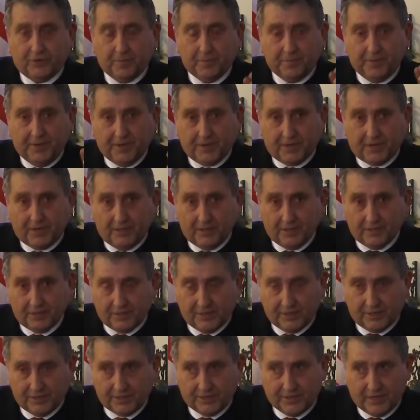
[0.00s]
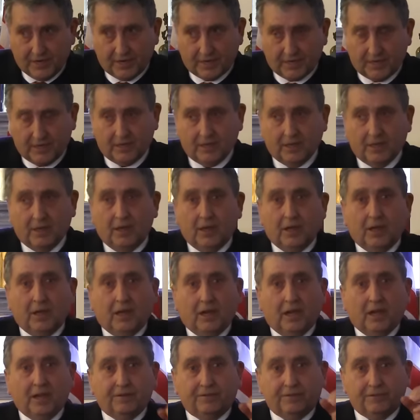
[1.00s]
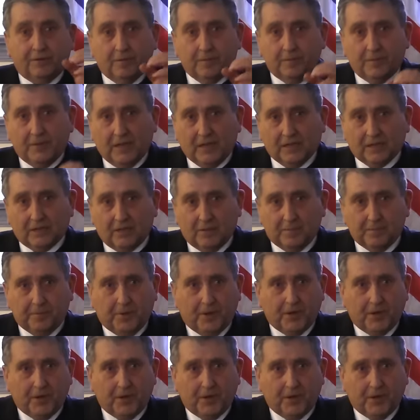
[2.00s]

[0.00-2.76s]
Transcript: from Nicholas II and from Dr.